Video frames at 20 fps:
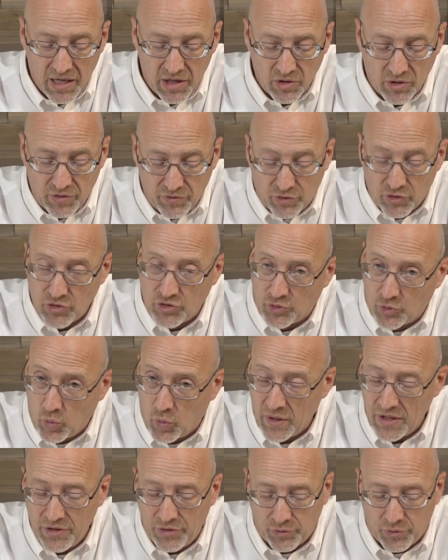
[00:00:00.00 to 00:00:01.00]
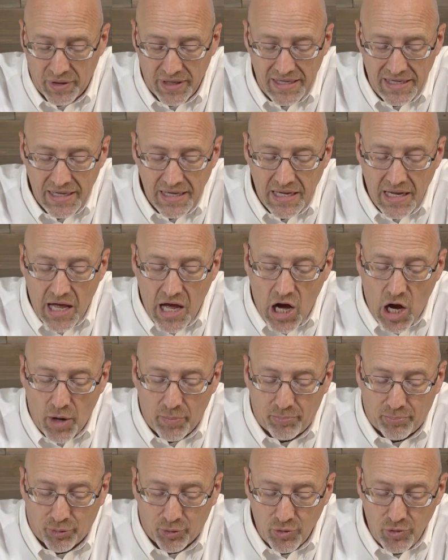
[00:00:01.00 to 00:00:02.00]
Look at verse 23.
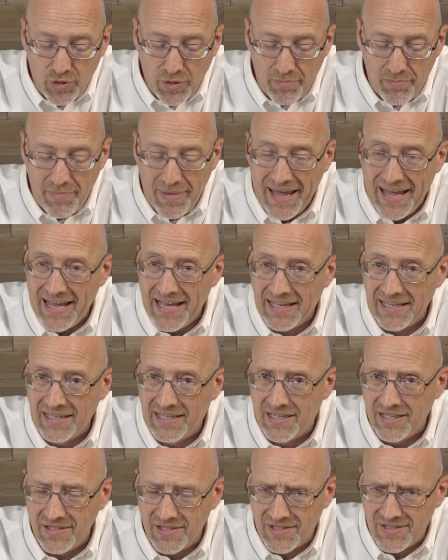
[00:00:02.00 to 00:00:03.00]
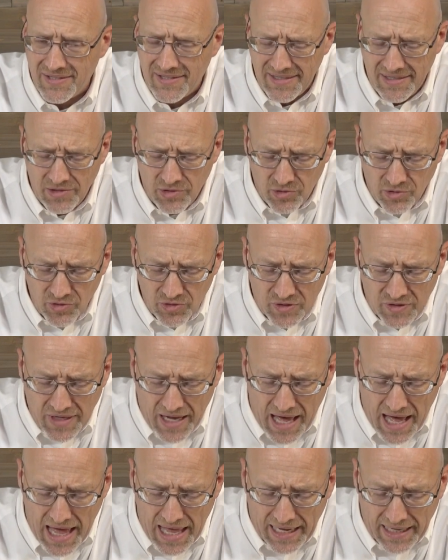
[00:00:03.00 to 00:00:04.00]
A prudent man conceals
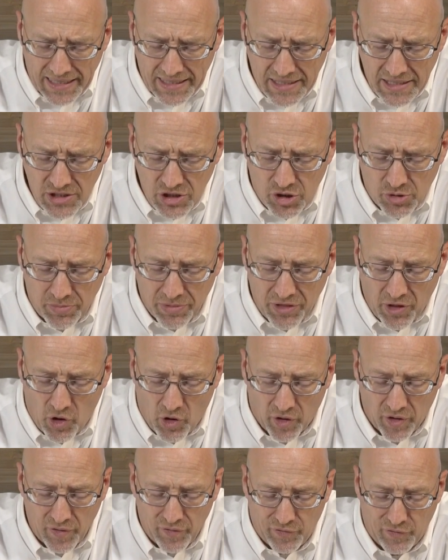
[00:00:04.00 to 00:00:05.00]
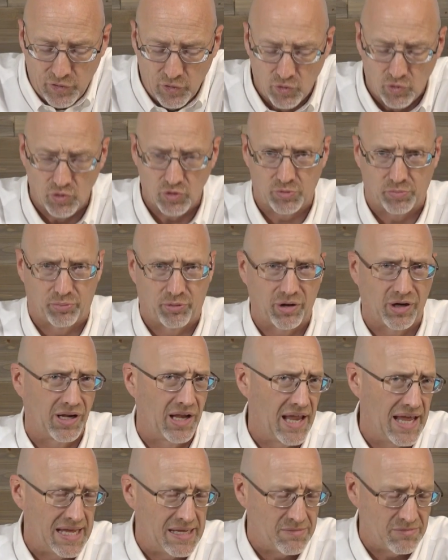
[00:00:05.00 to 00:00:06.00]
knowledge, but the heart of fools
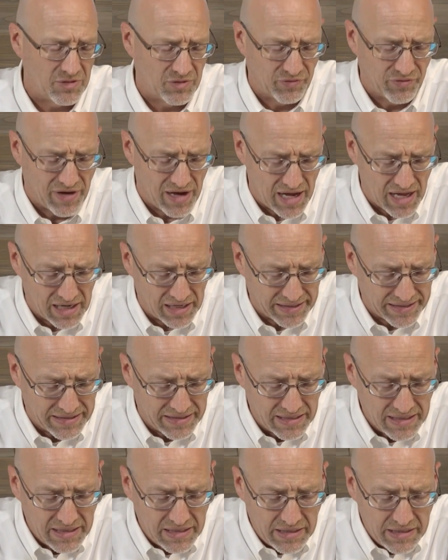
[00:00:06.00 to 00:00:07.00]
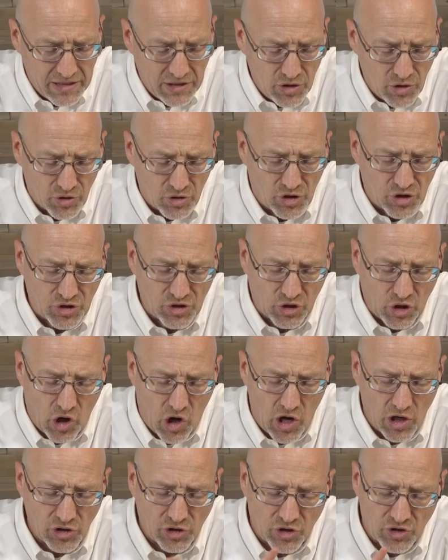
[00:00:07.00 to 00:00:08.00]
proclaims folly. You're just
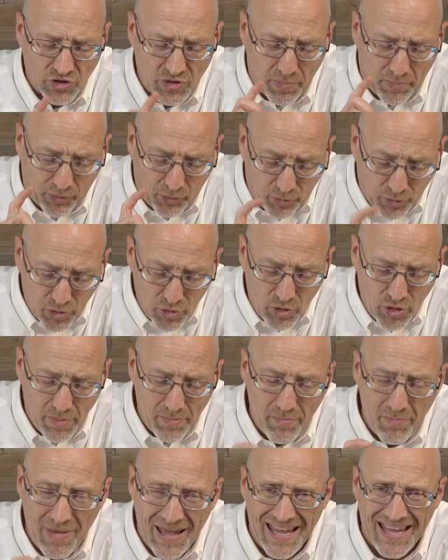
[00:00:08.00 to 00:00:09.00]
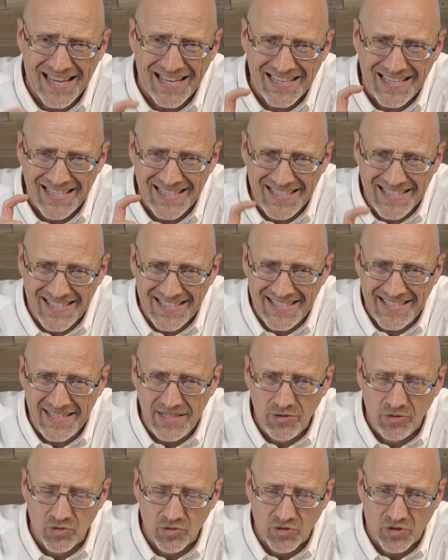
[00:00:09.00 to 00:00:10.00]
cautious. A prudent man
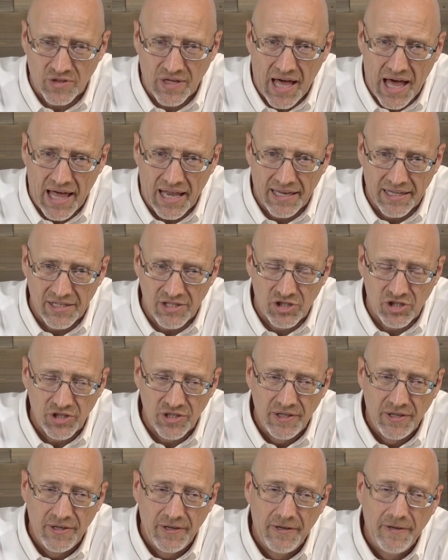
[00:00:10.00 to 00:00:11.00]
conceals knowledge.